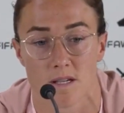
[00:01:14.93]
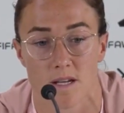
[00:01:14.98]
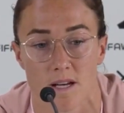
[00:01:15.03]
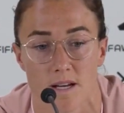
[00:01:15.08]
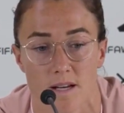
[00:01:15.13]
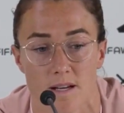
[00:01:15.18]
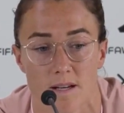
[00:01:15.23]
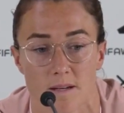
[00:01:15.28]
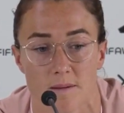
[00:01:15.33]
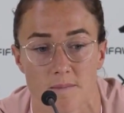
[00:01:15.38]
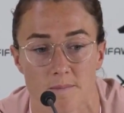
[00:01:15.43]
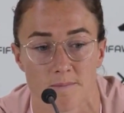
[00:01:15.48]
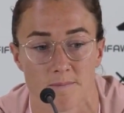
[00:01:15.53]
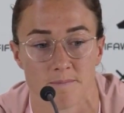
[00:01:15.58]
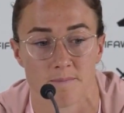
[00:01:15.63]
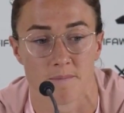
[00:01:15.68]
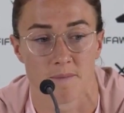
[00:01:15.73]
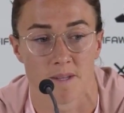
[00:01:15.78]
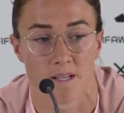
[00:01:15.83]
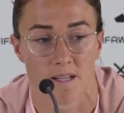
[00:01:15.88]

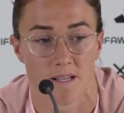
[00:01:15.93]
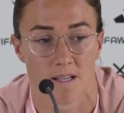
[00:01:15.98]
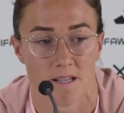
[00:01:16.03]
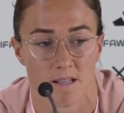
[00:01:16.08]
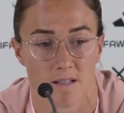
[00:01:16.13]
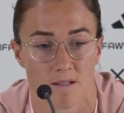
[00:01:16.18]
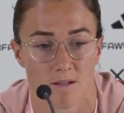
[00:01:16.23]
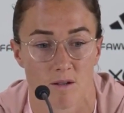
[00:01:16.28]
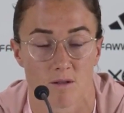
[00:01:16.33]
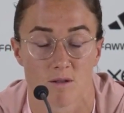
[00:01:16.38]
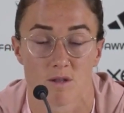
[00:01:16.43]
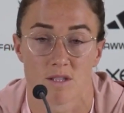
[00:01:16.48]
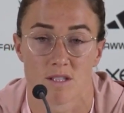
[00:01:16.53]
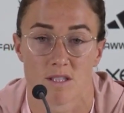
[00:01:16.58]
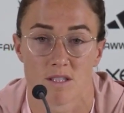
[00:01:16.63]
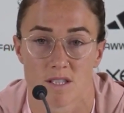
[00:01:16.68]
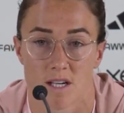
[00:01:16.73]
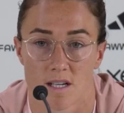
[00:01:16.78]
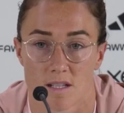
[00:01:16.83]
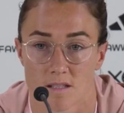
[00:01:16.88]
not just
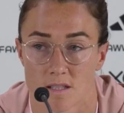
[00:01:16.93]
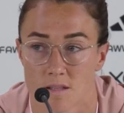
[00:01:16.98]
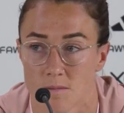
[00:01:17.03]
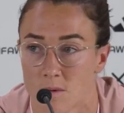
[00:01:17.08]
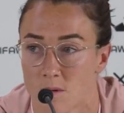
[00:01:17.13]
at Chelsea,